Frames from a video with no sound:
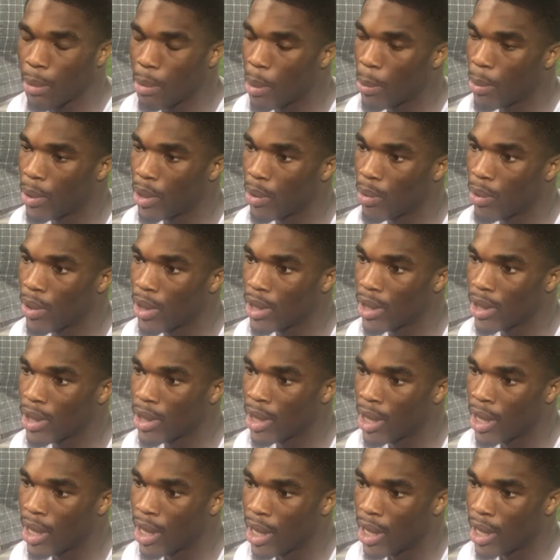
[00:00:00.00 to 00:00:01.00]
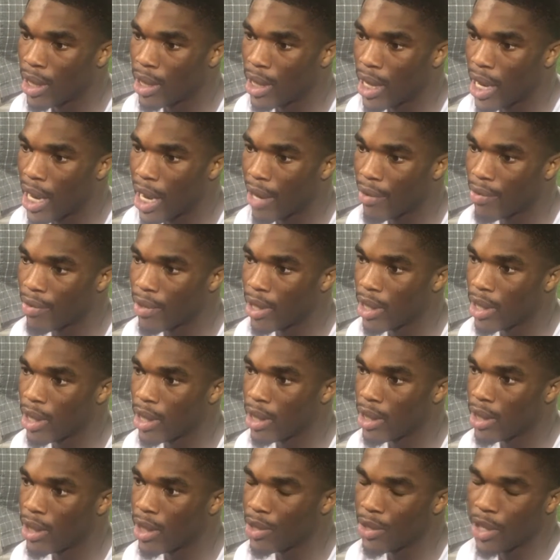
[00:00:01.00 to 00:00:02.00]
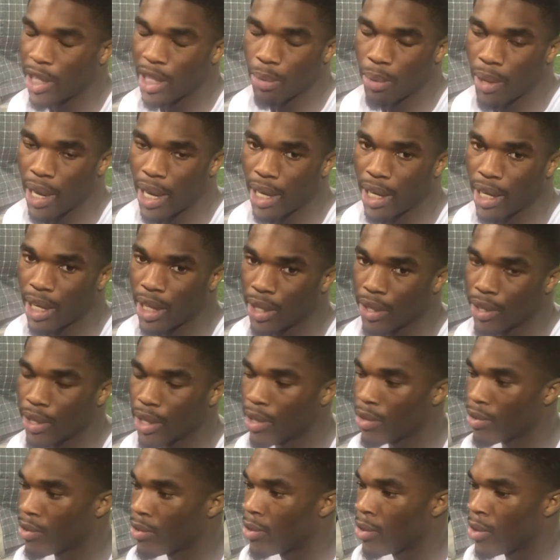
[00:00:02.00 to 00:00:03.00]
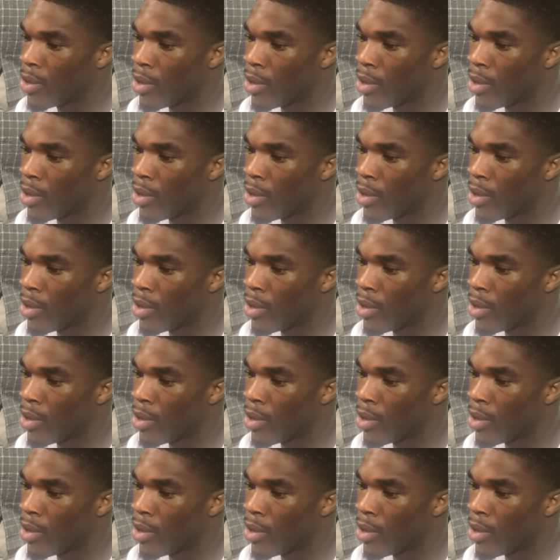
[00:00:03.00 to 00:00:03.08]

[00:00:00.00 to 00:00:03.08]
They remember the ones that have trees planted in the grove.